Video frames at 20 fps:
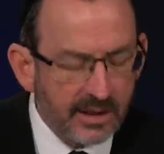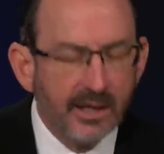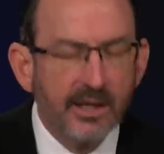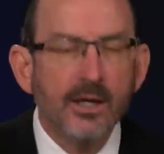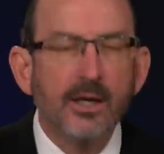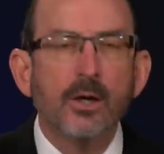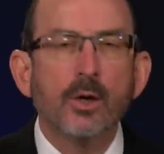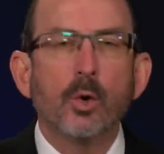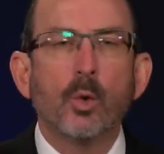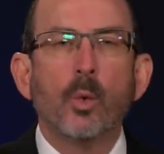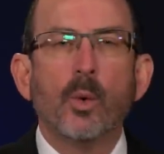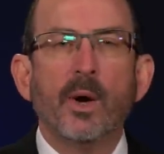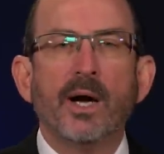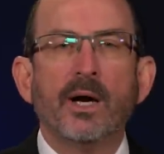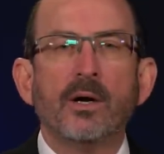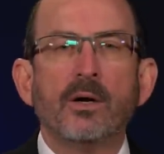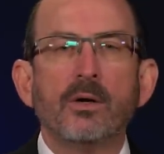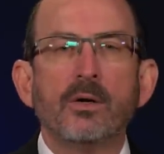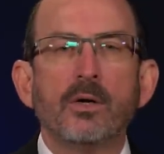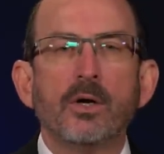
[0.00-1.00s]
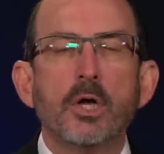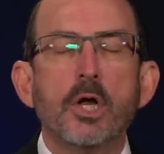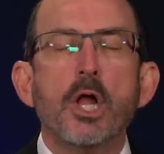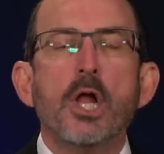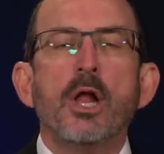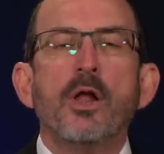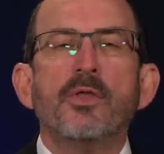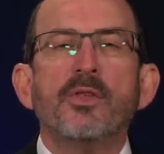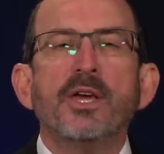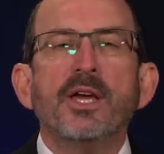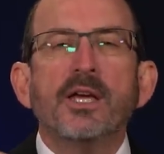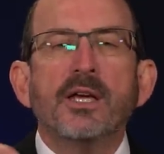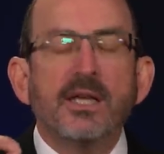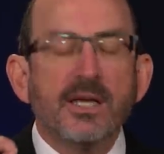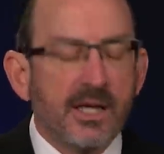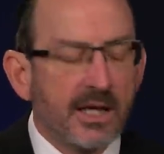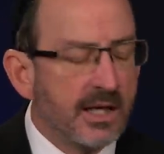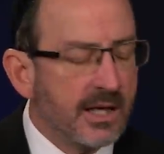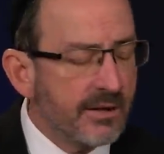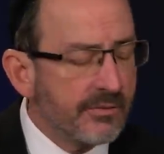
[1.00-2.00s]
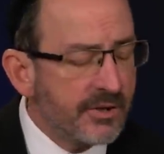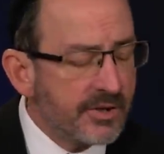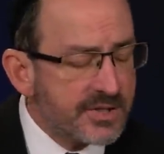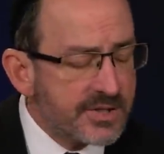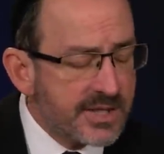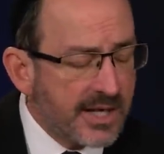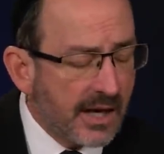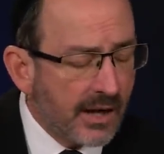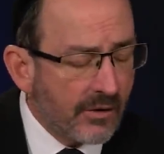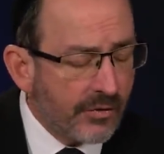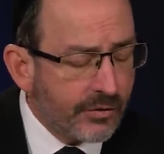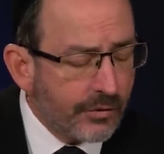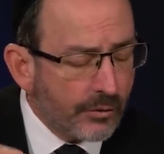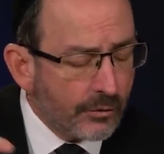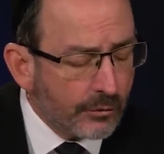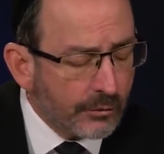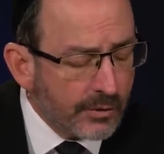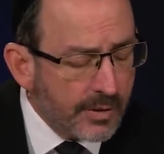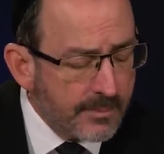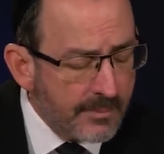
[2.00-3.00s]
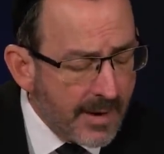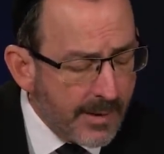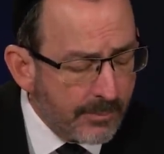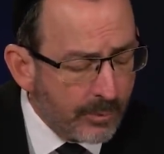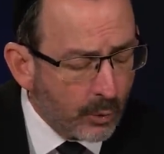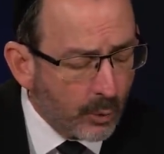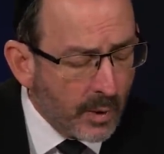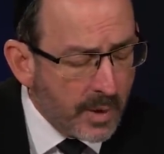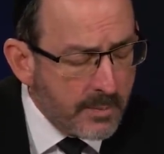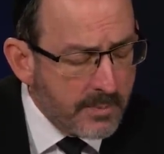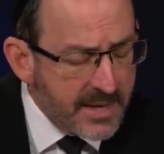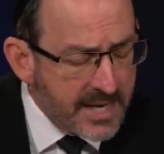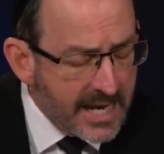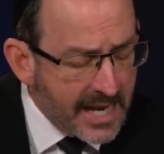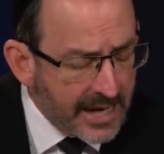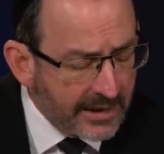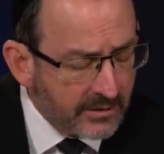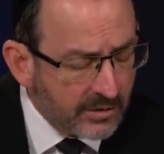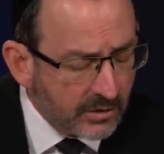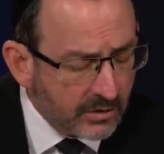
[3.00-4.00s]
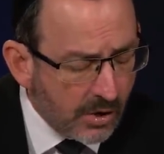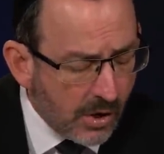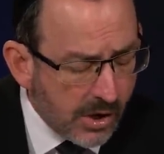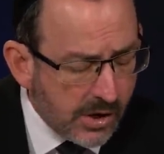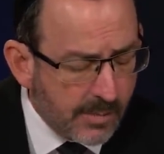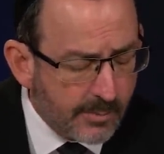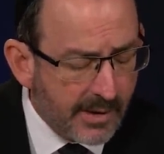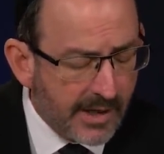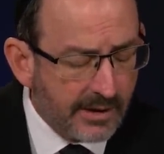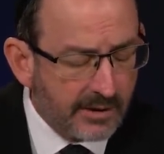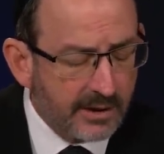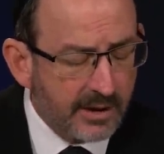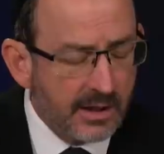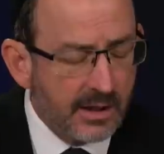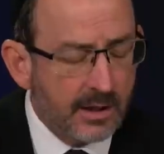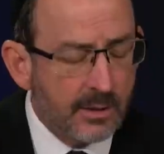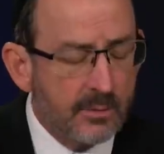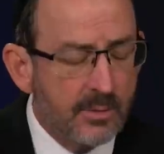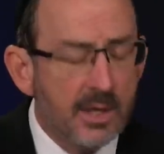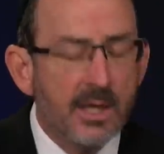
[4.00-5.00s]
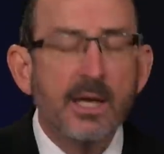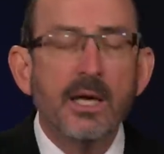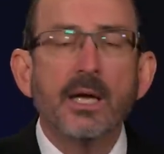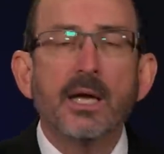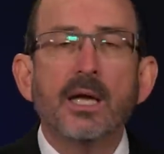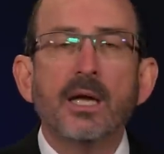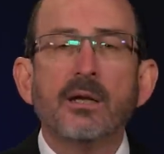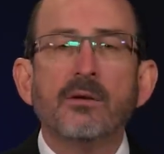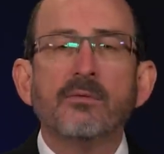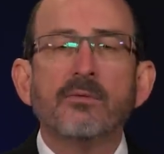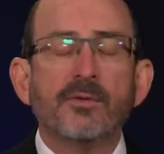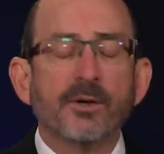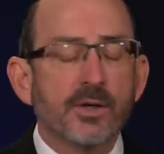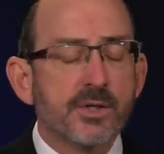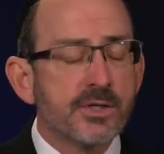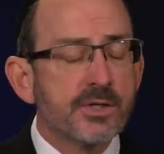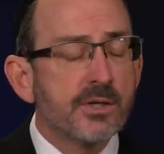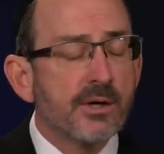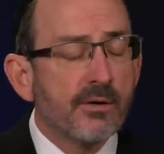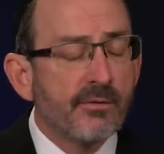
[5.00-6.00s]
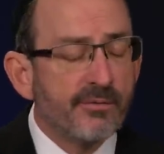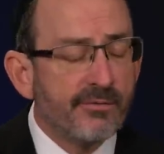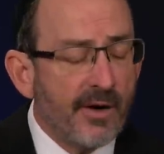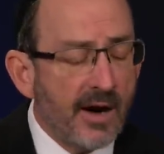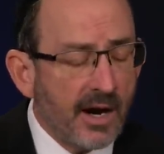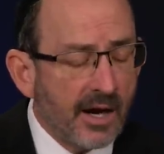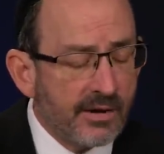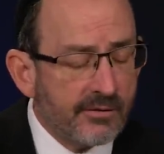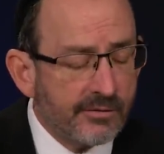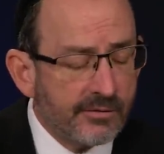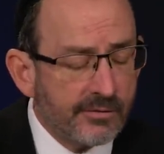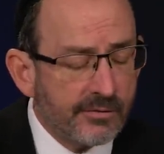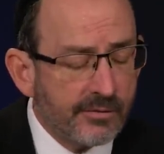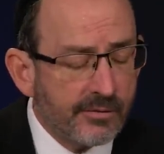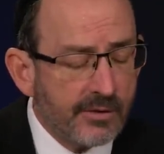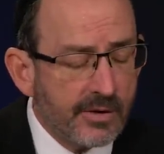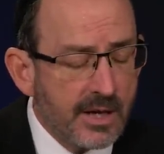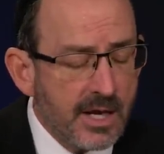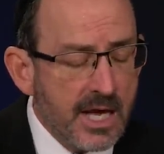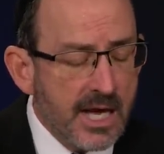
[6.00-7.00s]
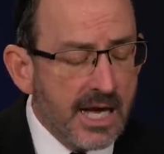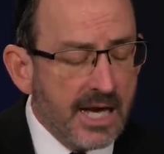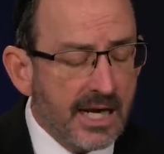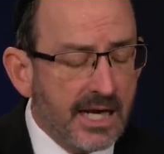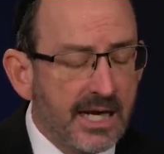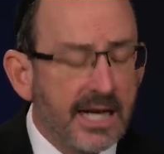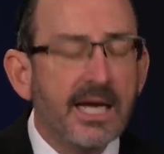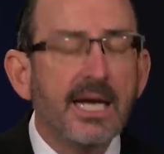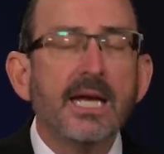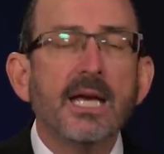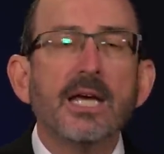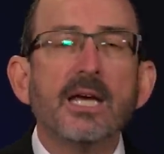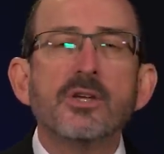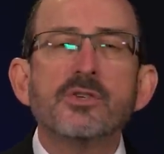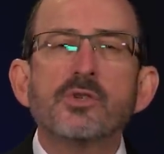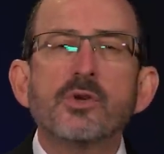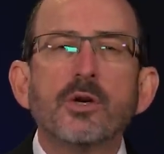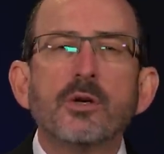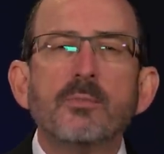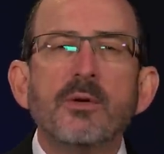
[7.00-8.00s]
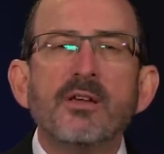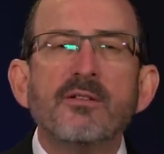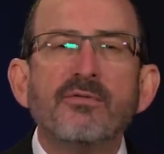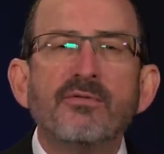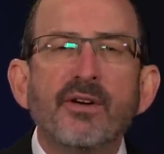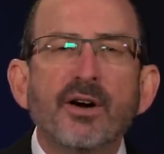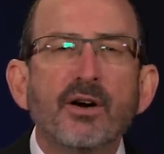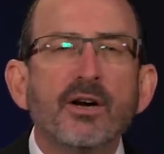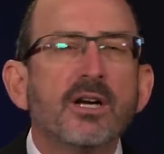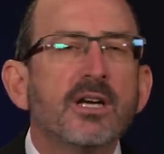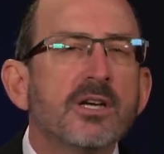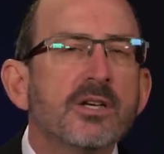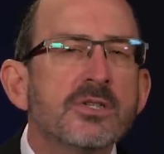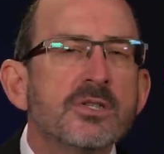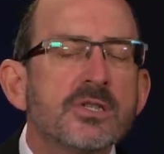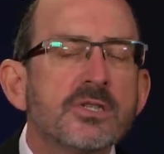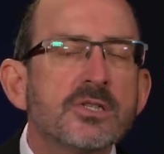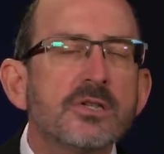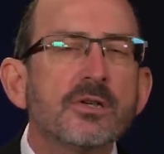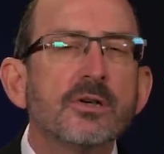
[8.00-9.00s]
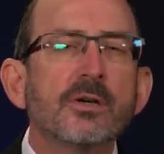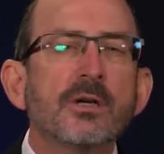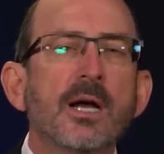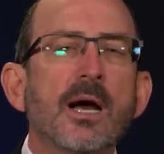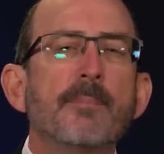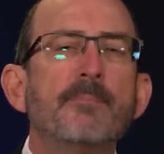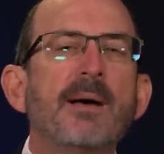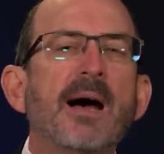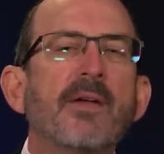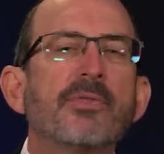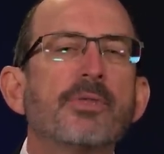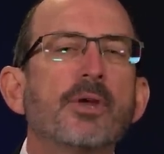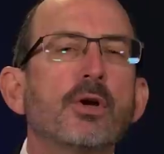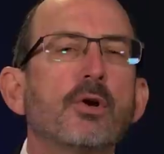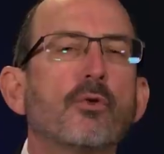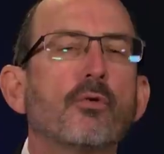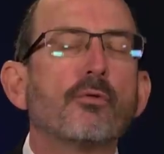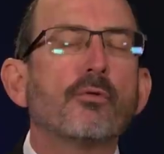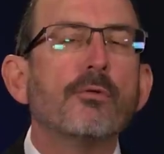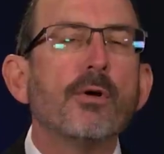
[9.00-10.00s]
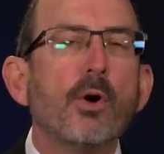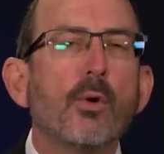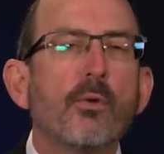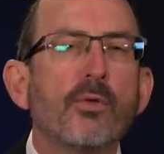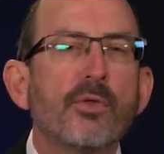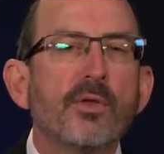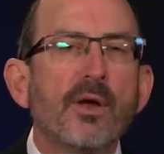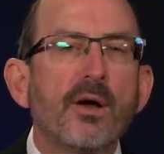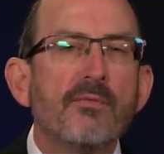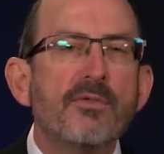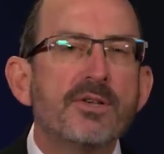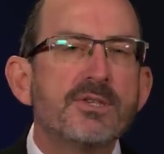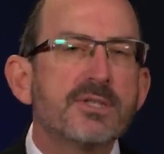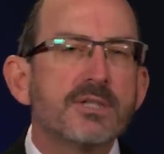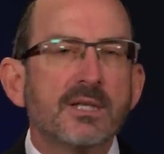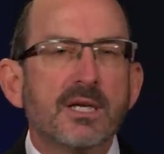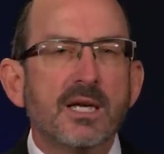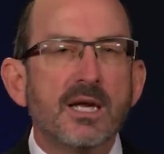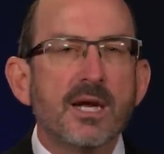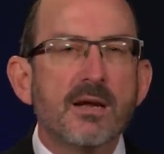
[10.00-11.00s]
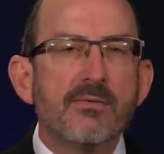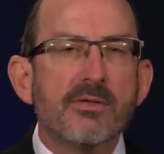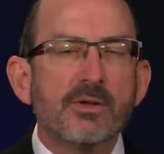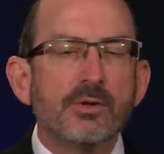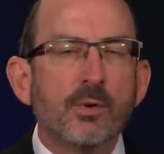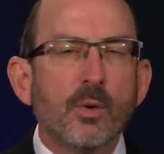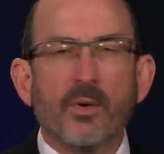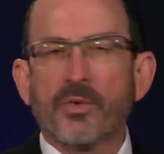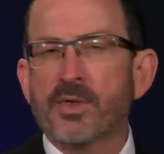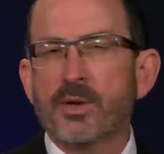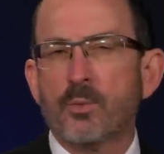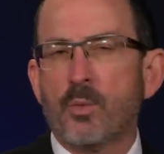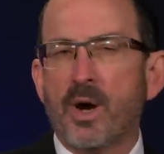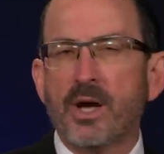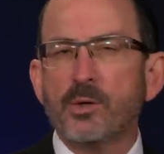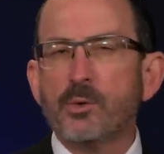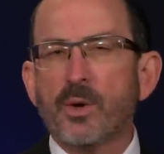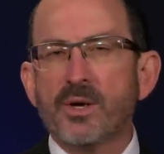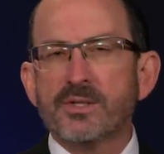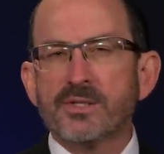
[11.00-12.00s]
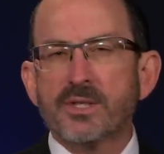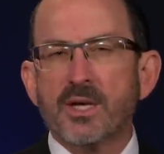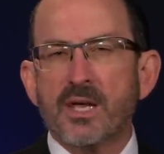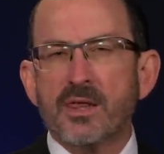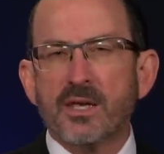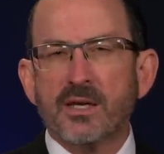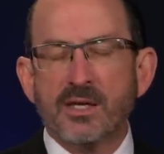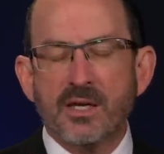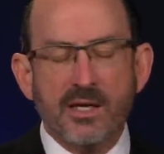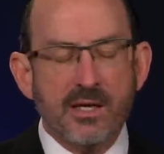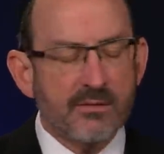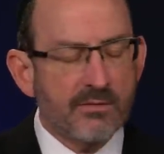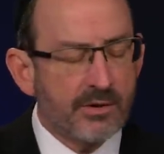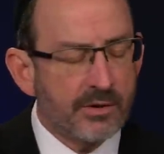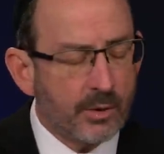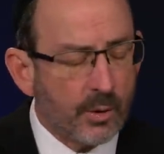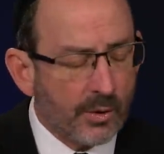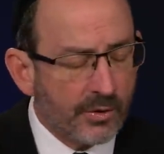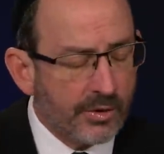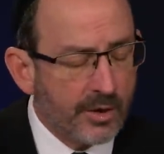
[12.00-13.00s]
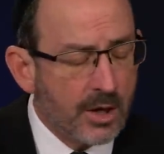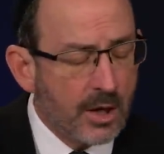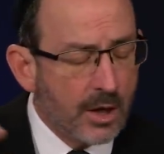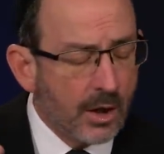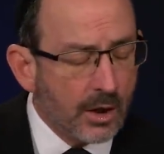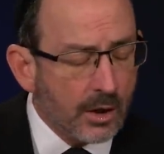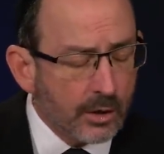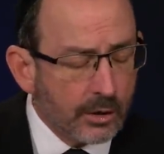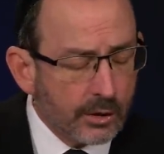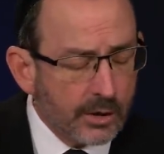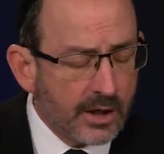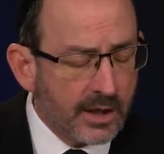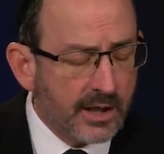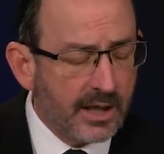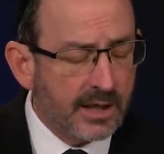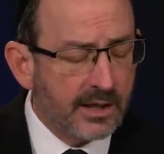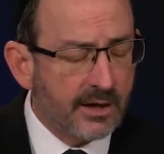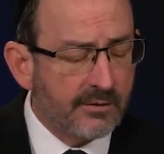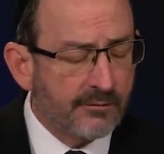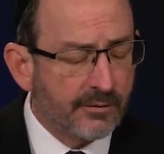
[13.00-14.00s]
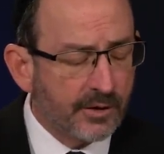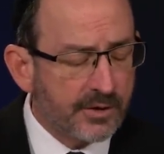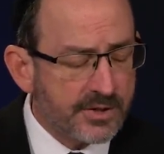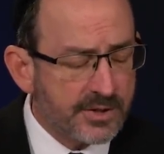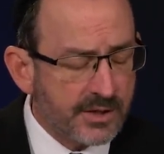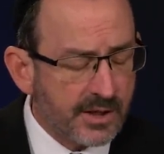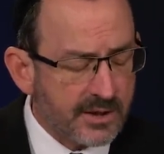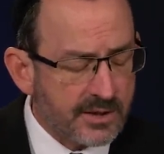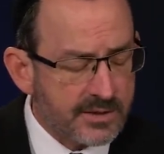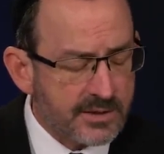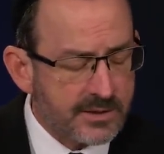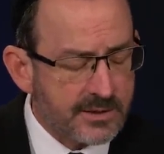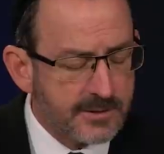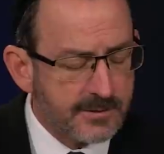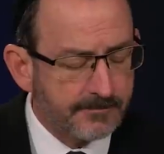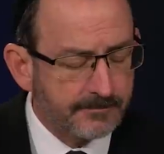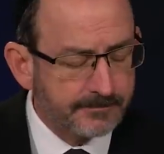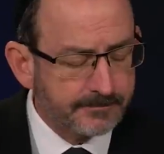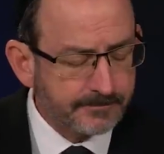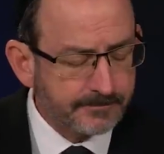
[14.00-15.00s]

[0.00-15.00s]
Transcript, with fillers: here? Well, the king of the south, remember we began to talk about him in verse 5. He is going to be very concerned about the growth of this king of the north. And why do I say the king of the north? Look again at verse 6.